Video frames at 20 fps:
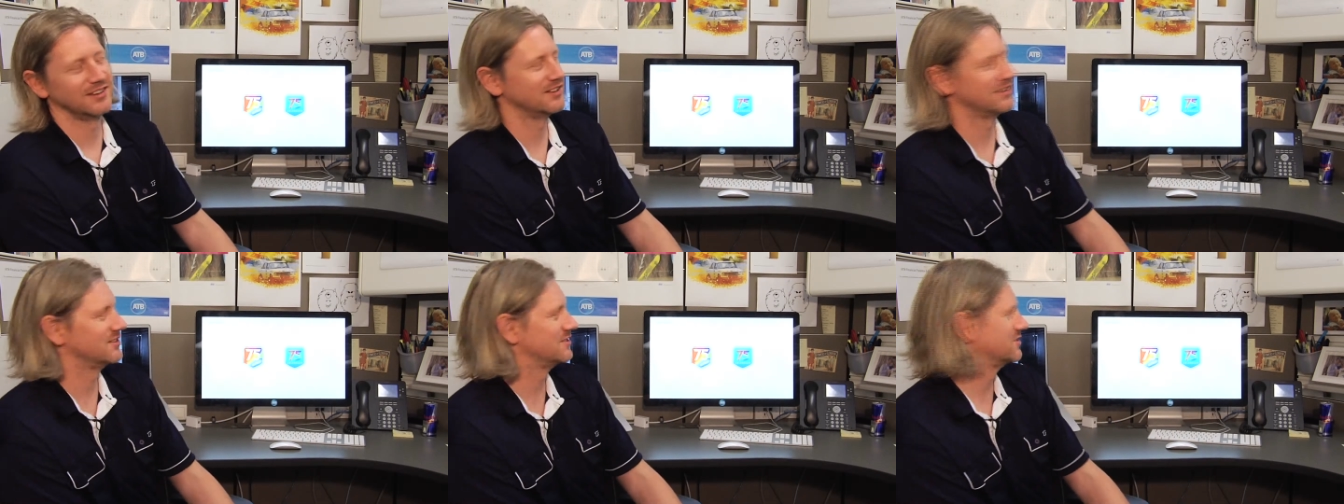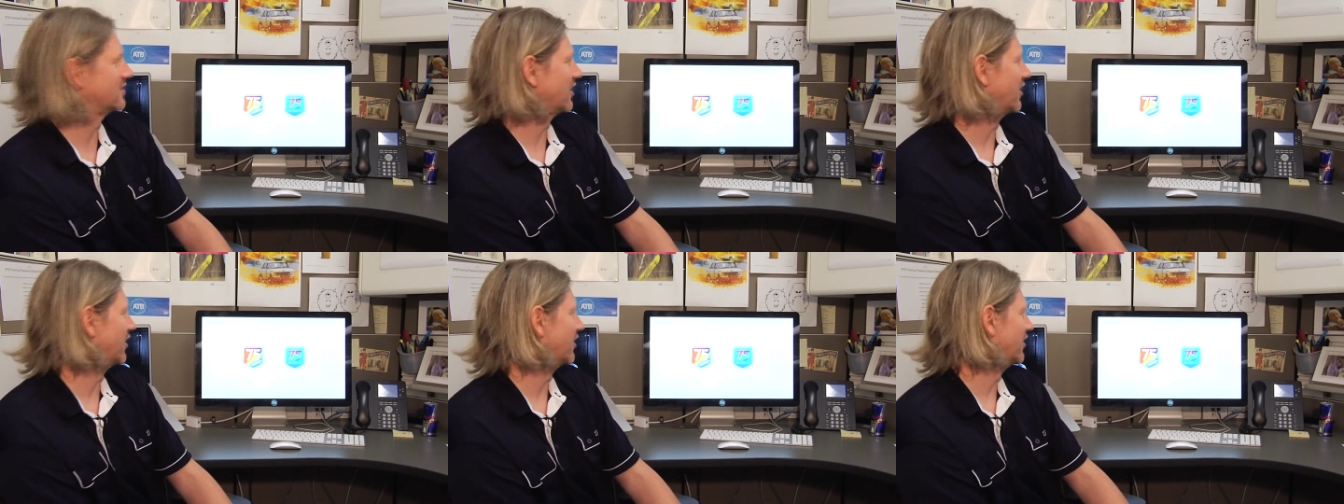
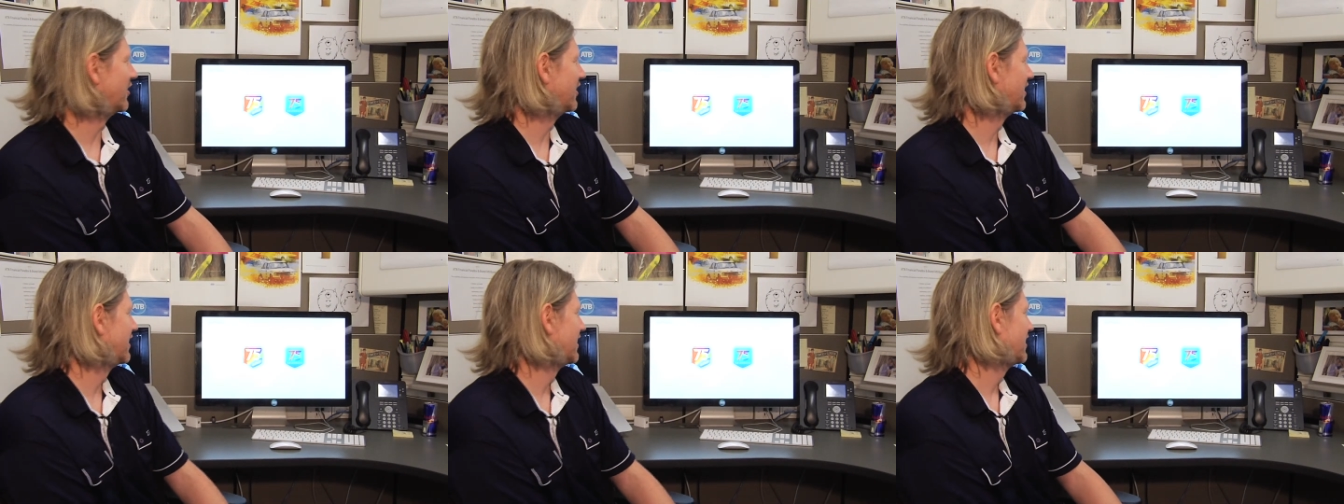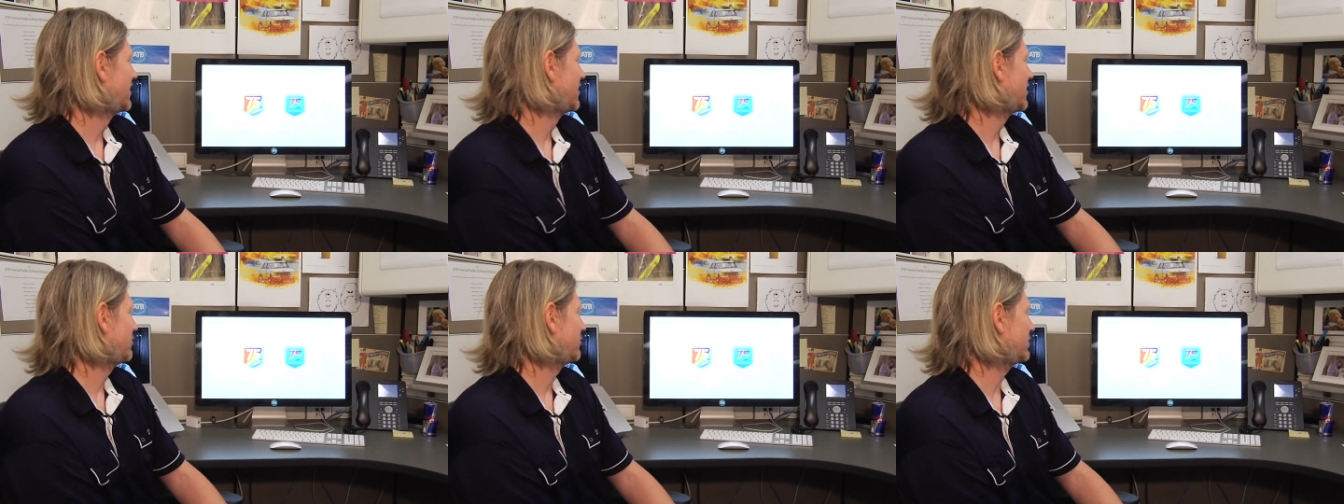so
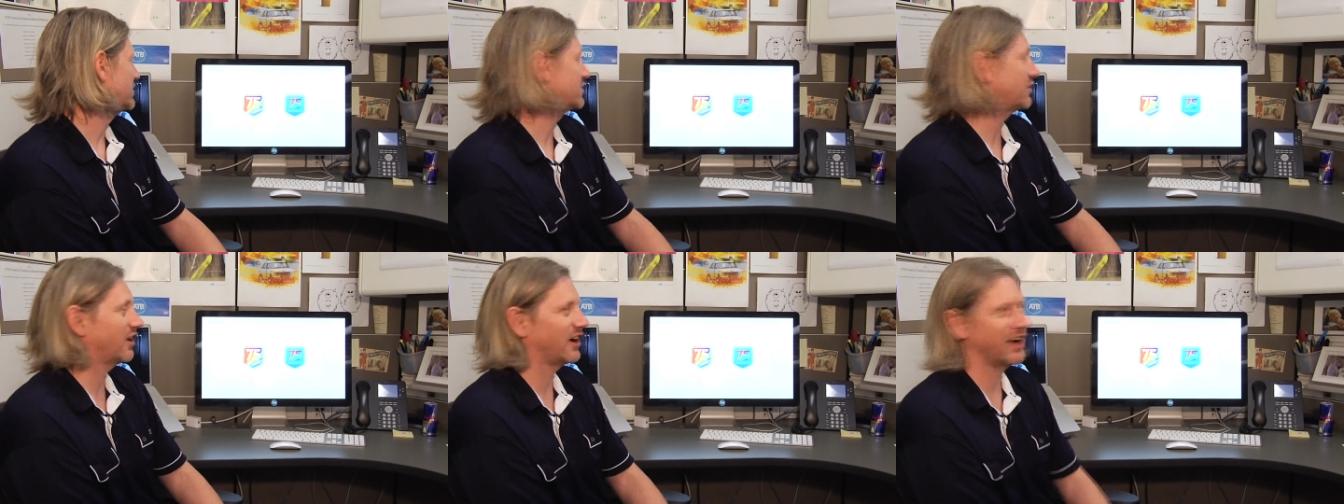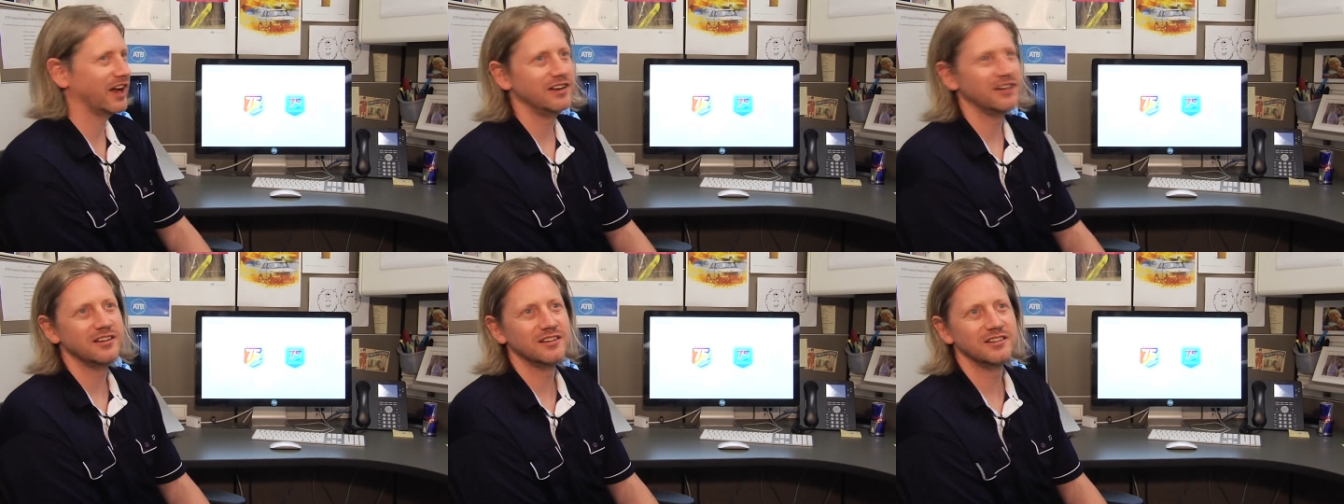we
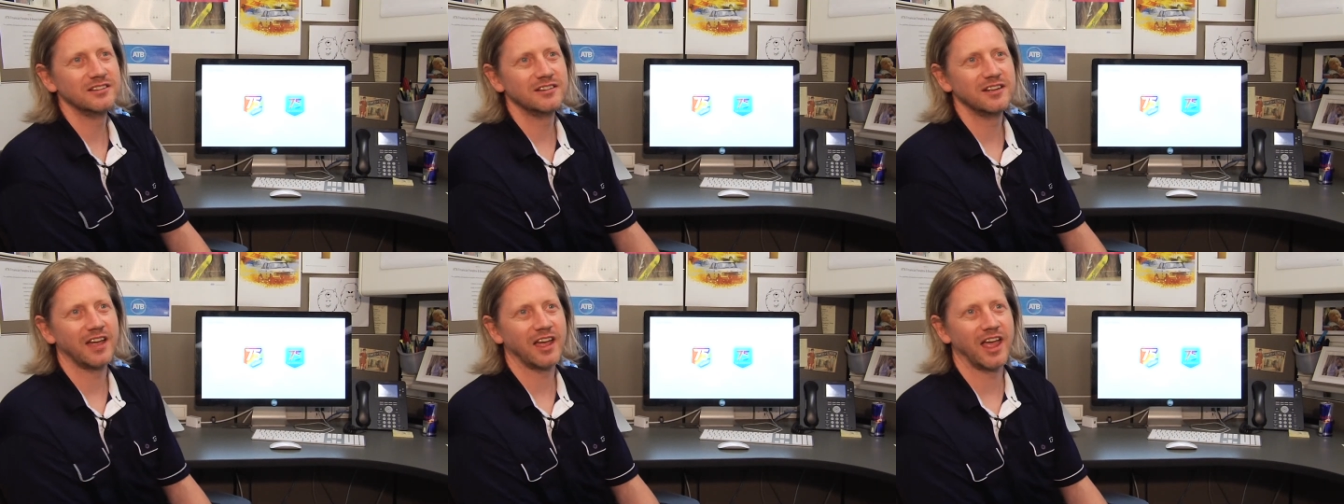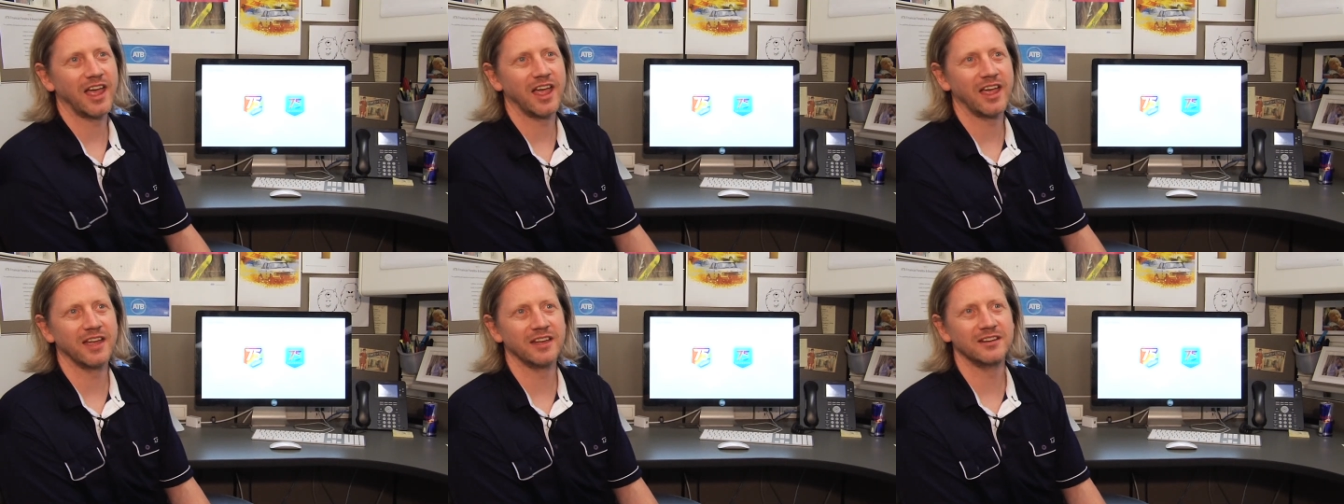tried,
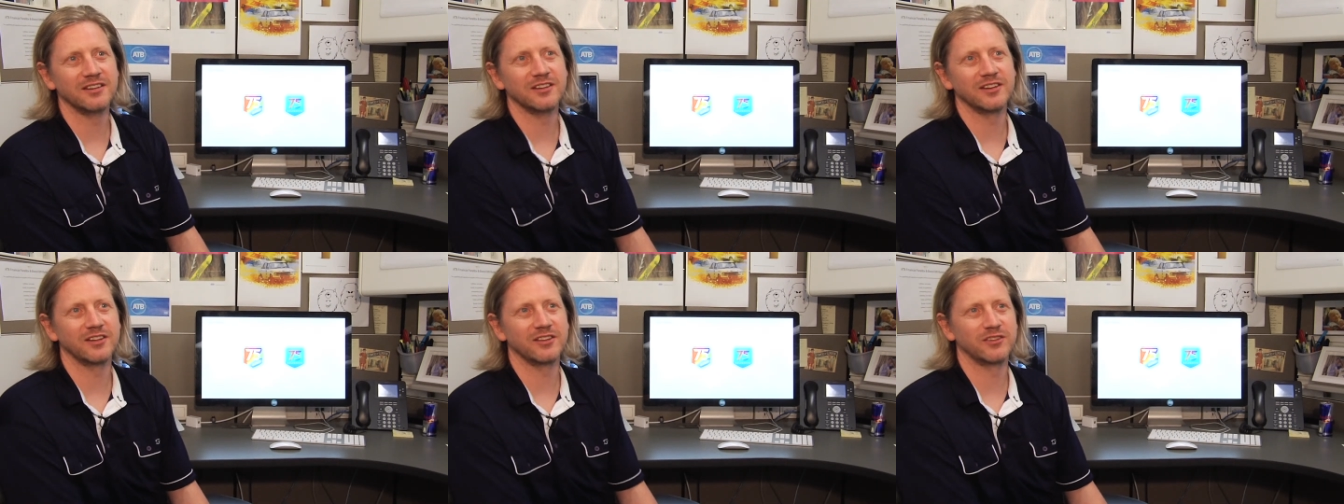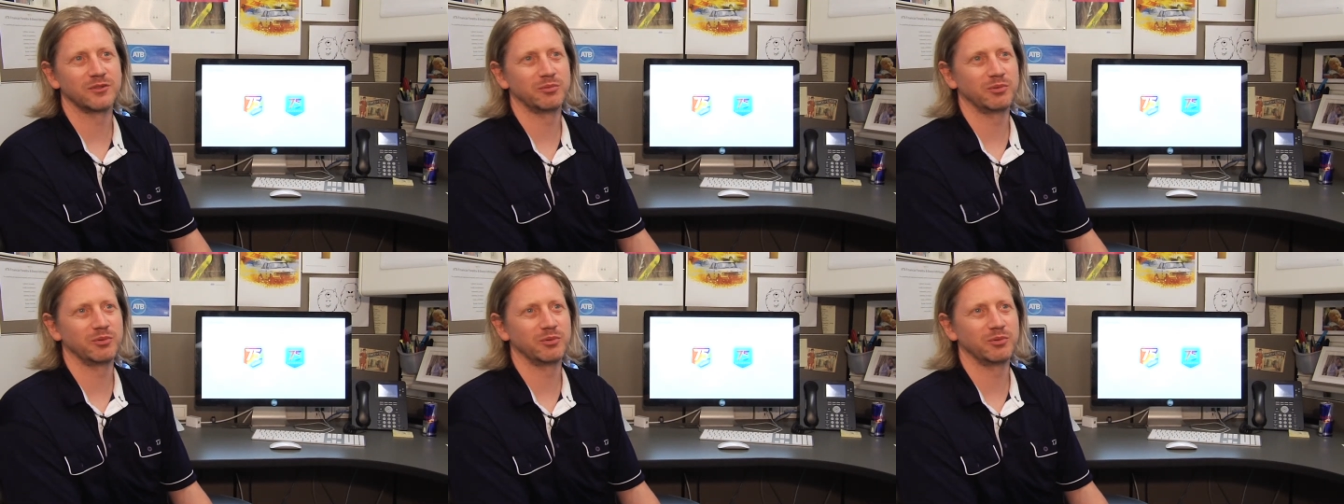and it's